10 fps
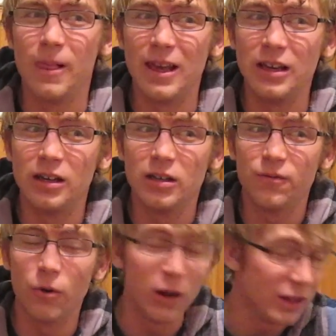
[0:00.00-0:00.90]
Like,
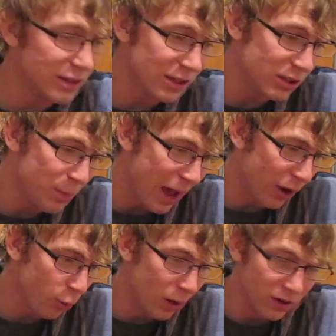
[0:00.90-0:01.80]
for instance,
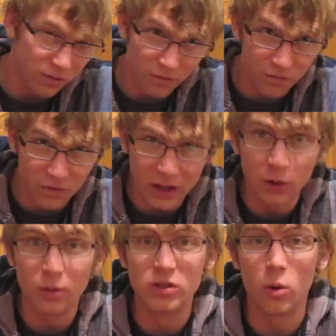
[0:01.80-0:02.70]
back when
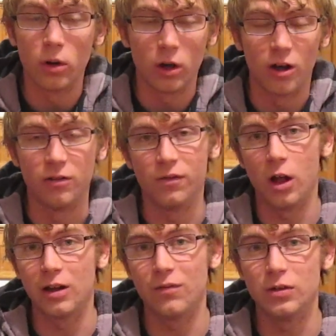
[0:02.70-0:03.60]
Veda was going on,
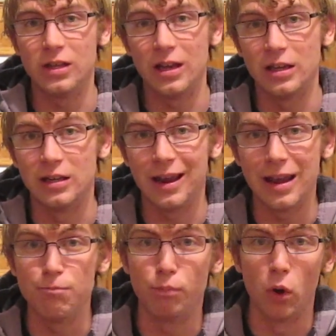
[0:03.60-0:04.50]
vlog every day in
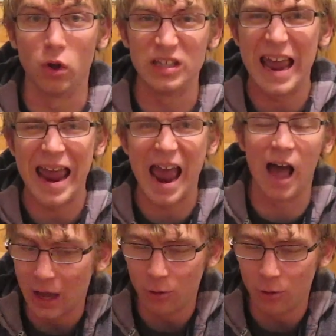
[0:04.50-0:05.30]
April, yeah!